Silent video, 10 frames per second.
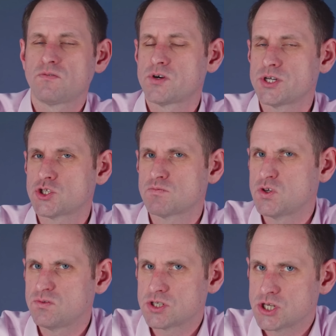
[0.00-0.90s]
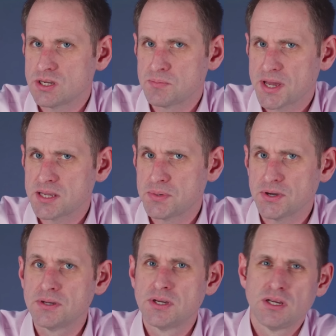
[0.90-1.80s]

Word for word: on a very smooth sheet of paper,